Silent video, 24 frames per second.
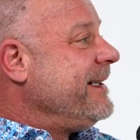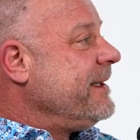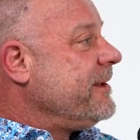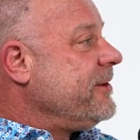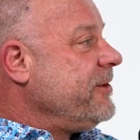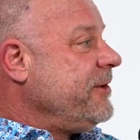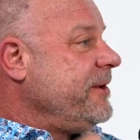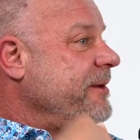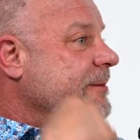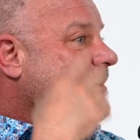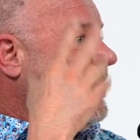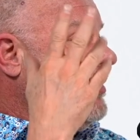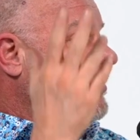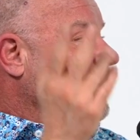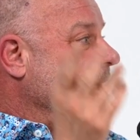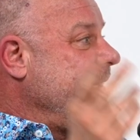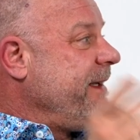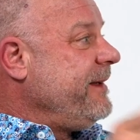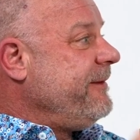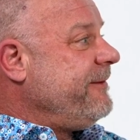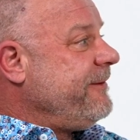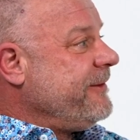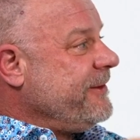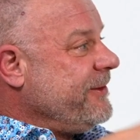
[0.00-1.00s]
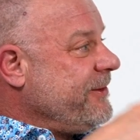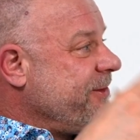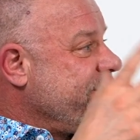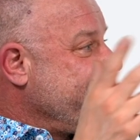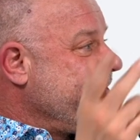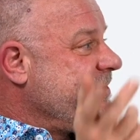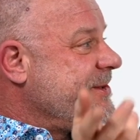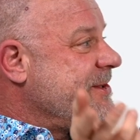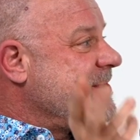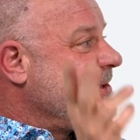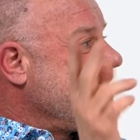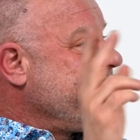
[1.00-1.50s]
including my wife and her
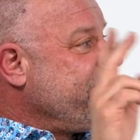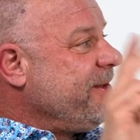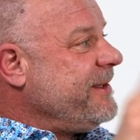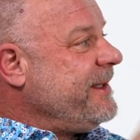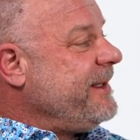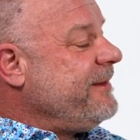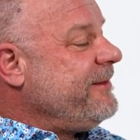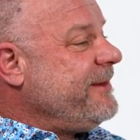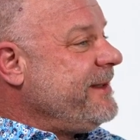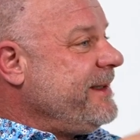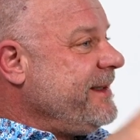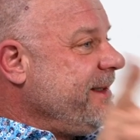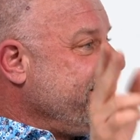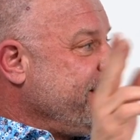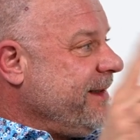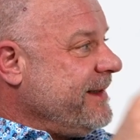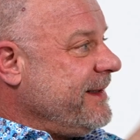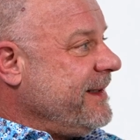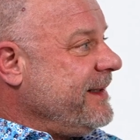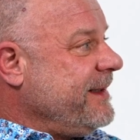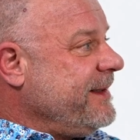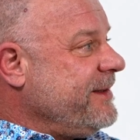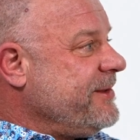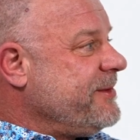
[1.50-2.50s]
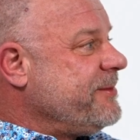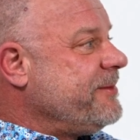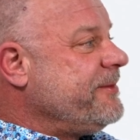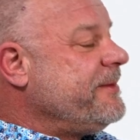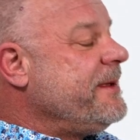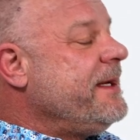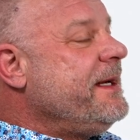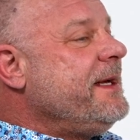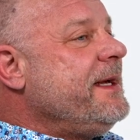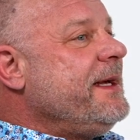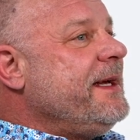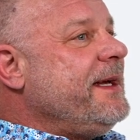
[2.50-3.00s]
sister and everything and the kids.
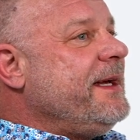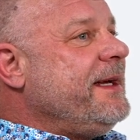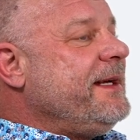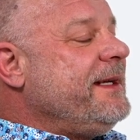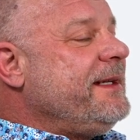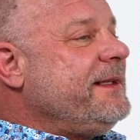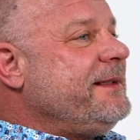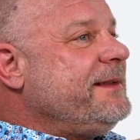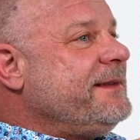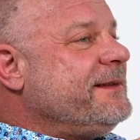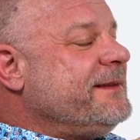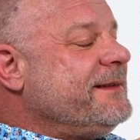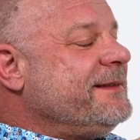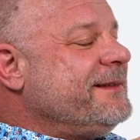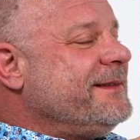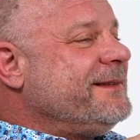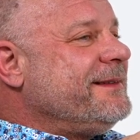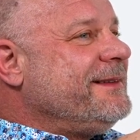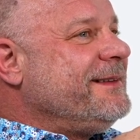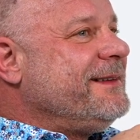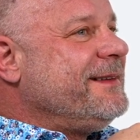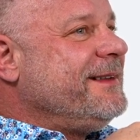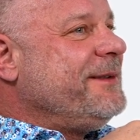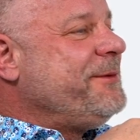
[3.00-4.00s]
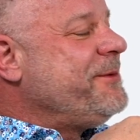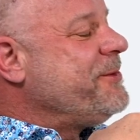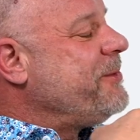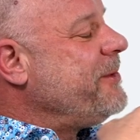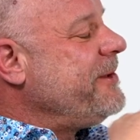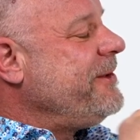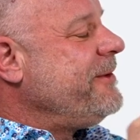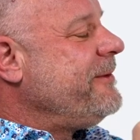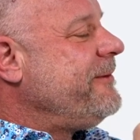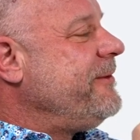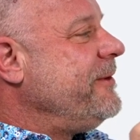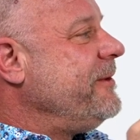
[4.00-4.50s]
And it was
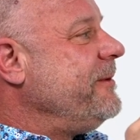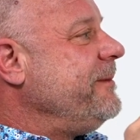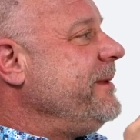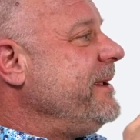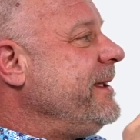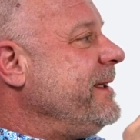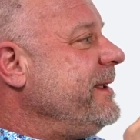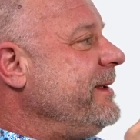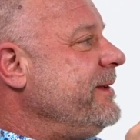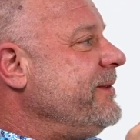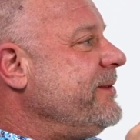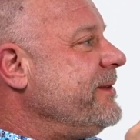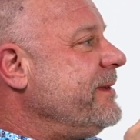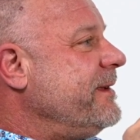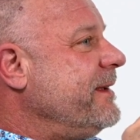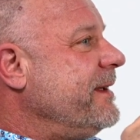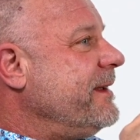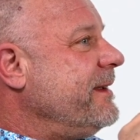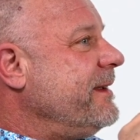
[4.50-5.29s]
wonderful because